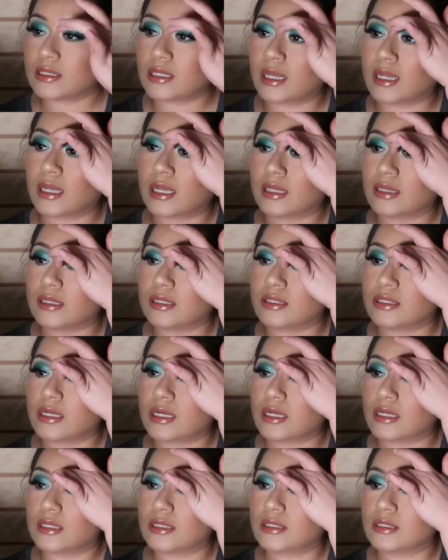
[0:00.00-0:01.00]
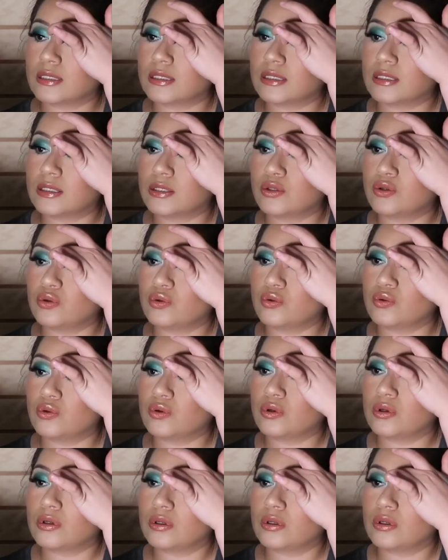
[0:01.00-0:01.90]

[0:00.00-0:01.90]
I get the chance to